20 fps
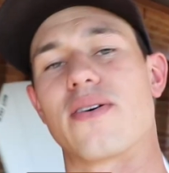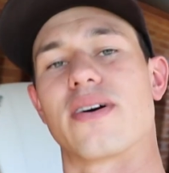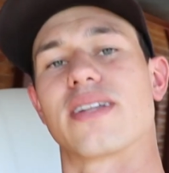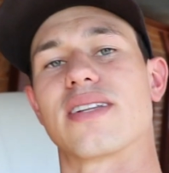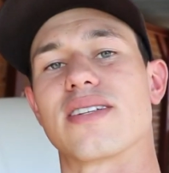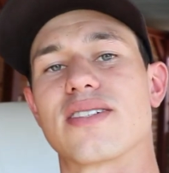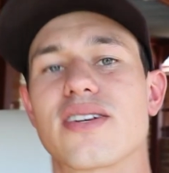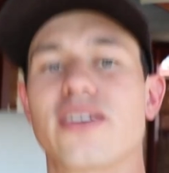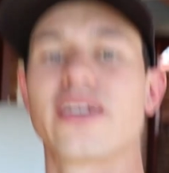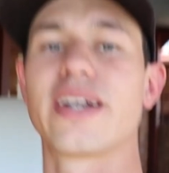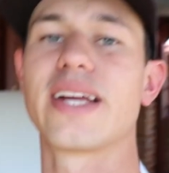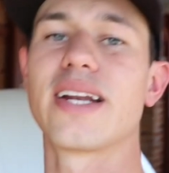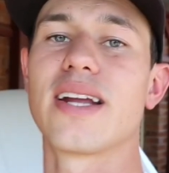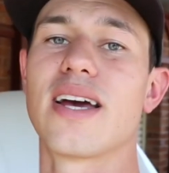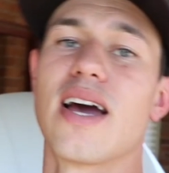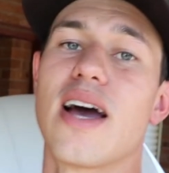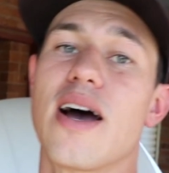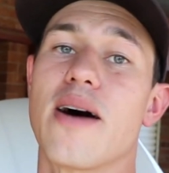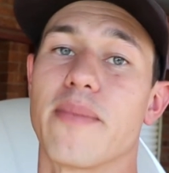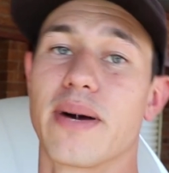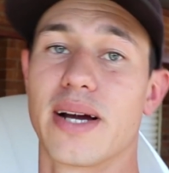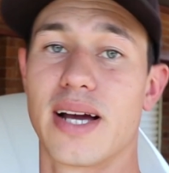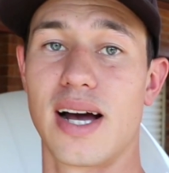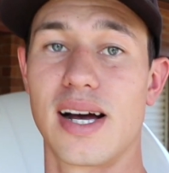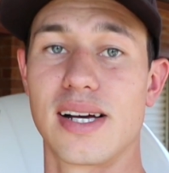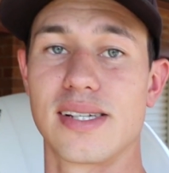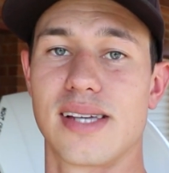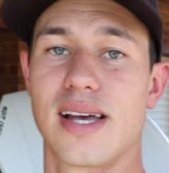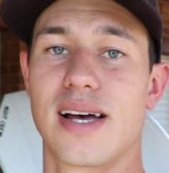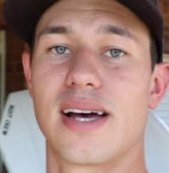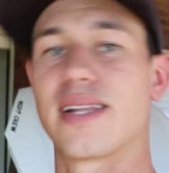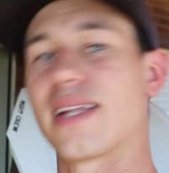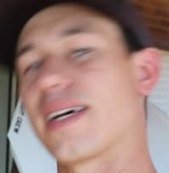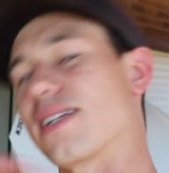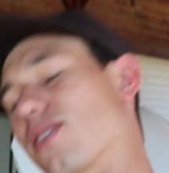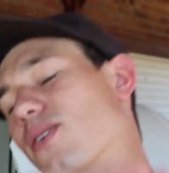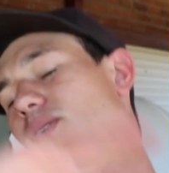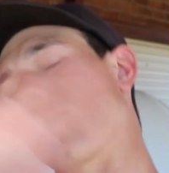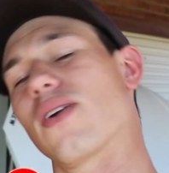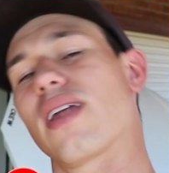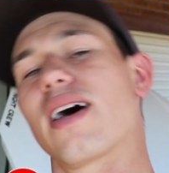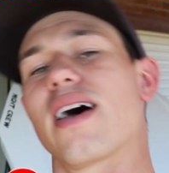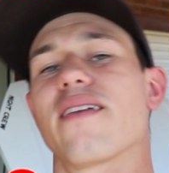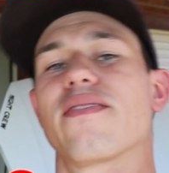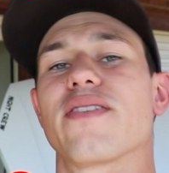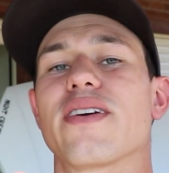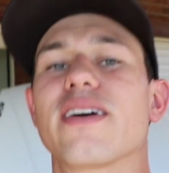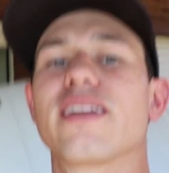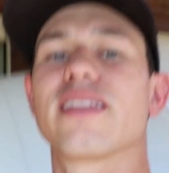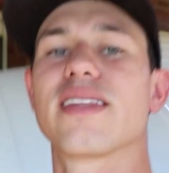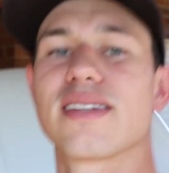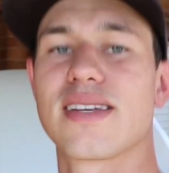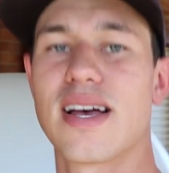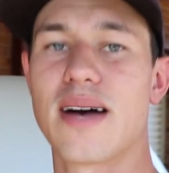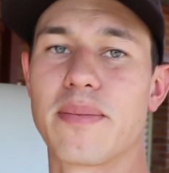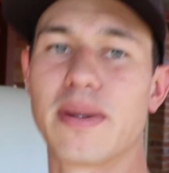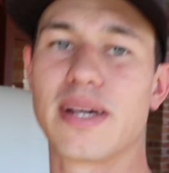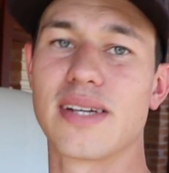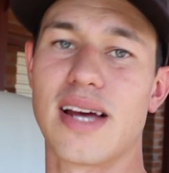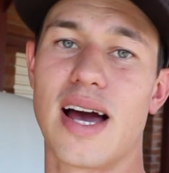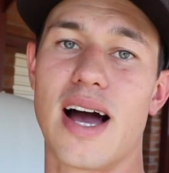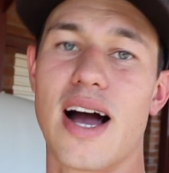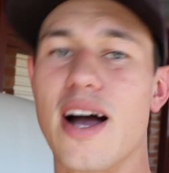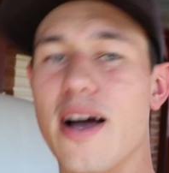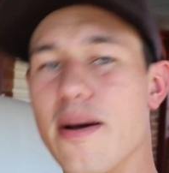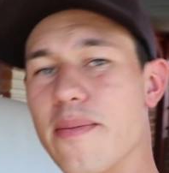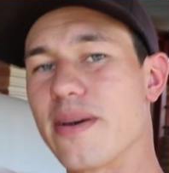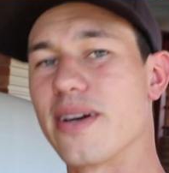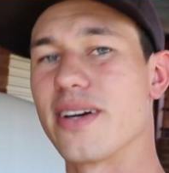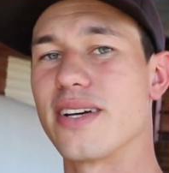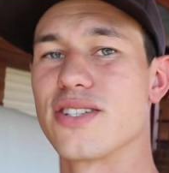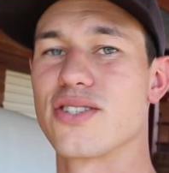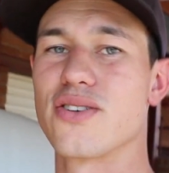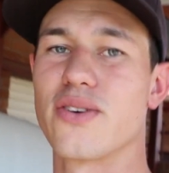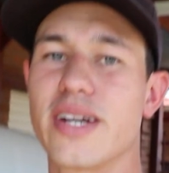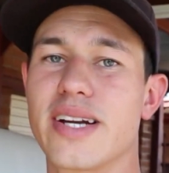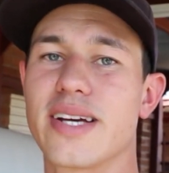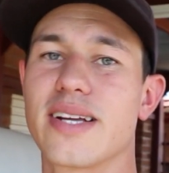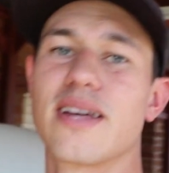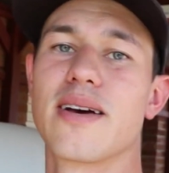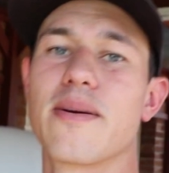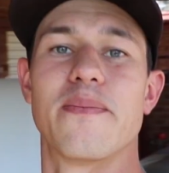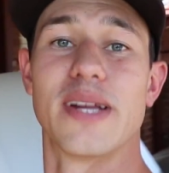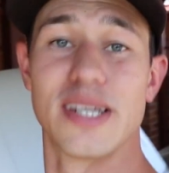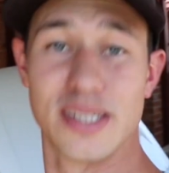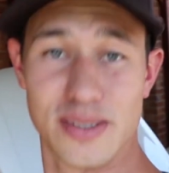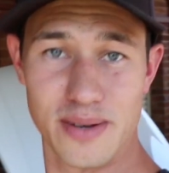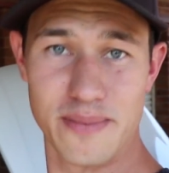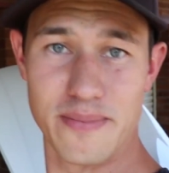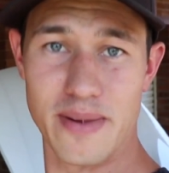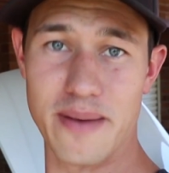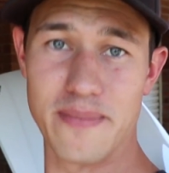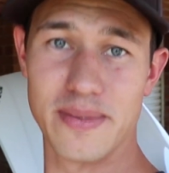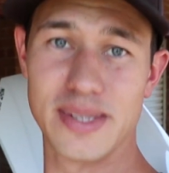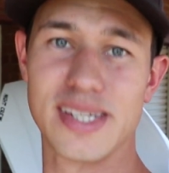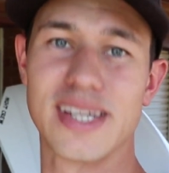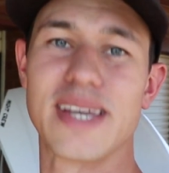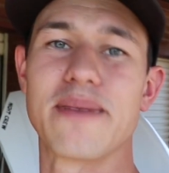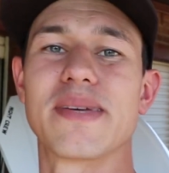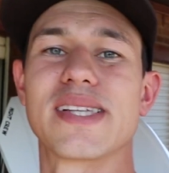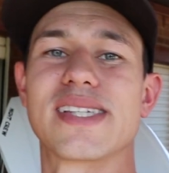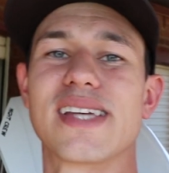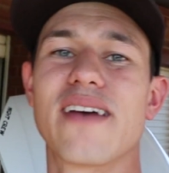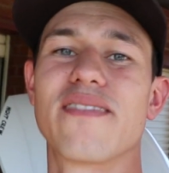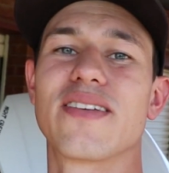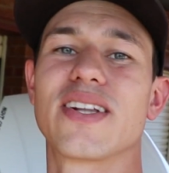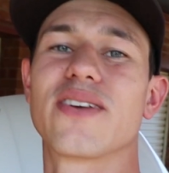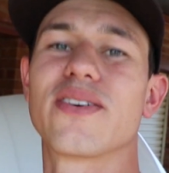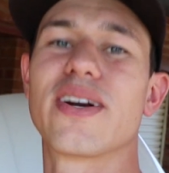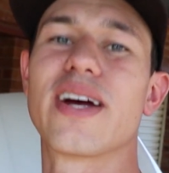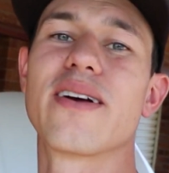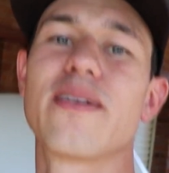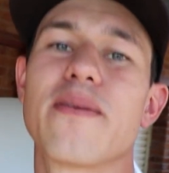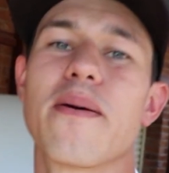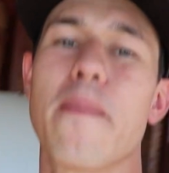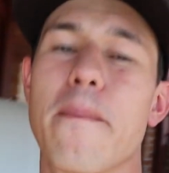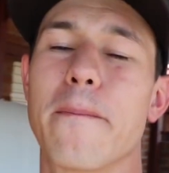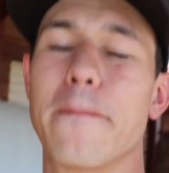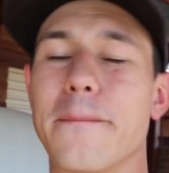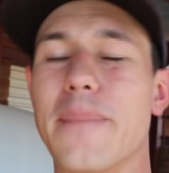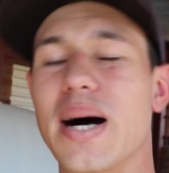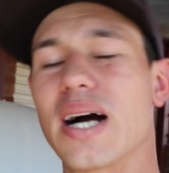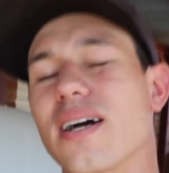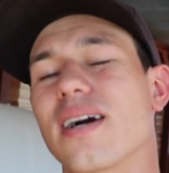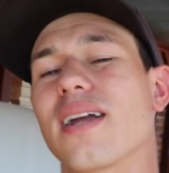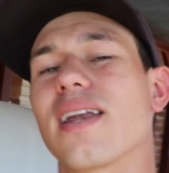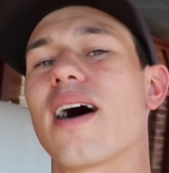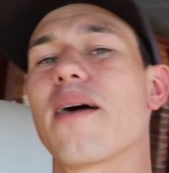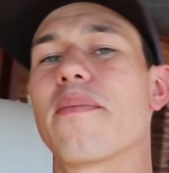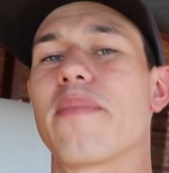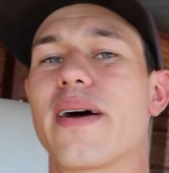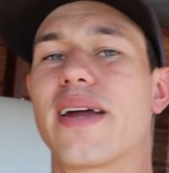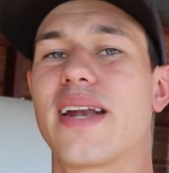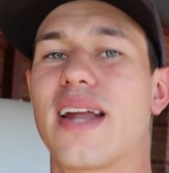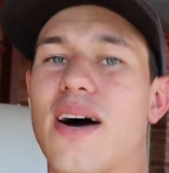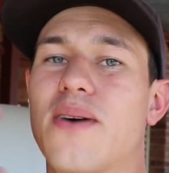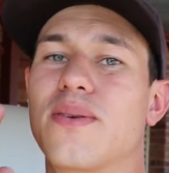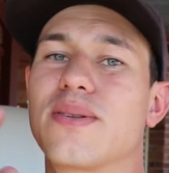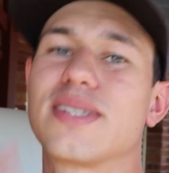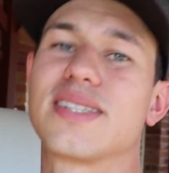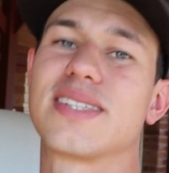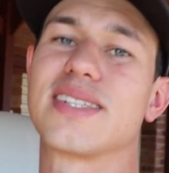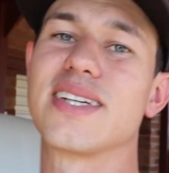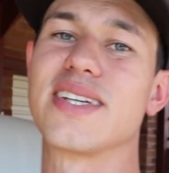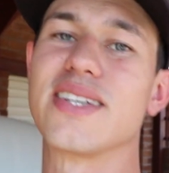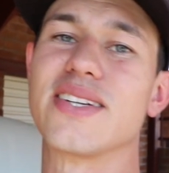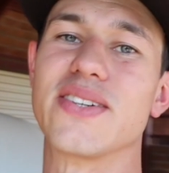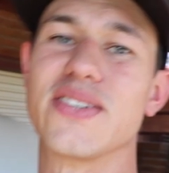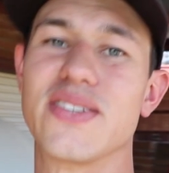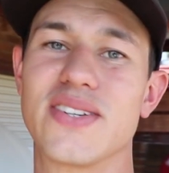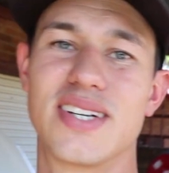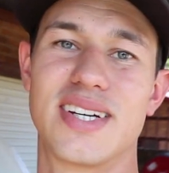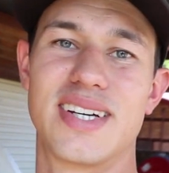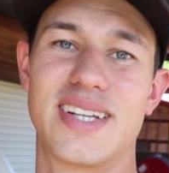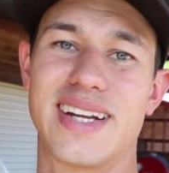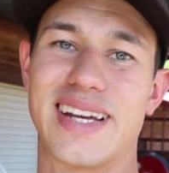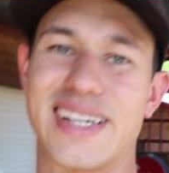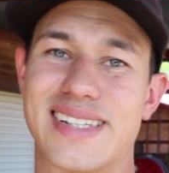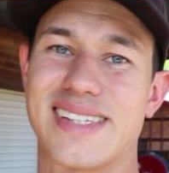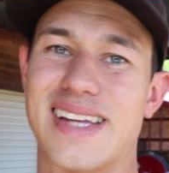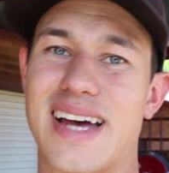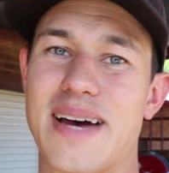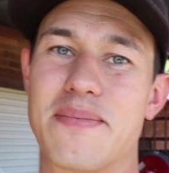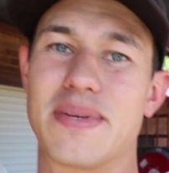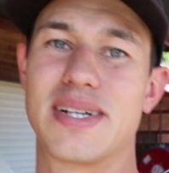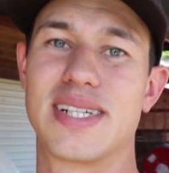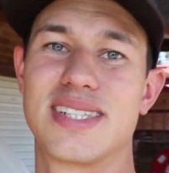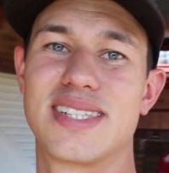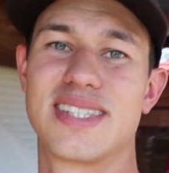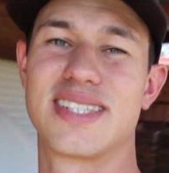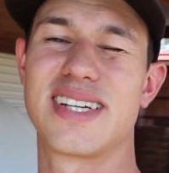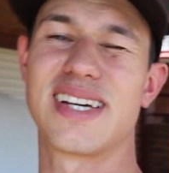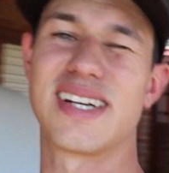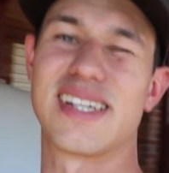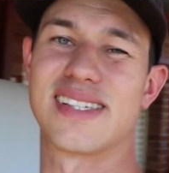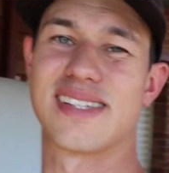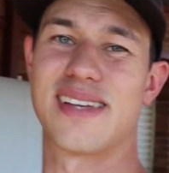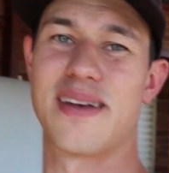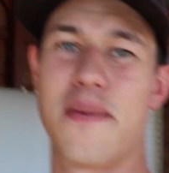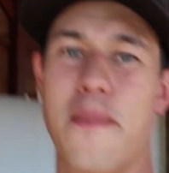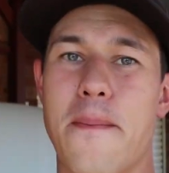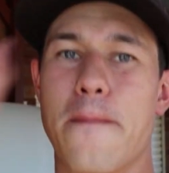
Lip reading: on the screen. But guys, that's all I have here in this upload. I hope you enjoyed it. Please remember to keep it safe on the road, buckle up, and I will see you next time. Cheers.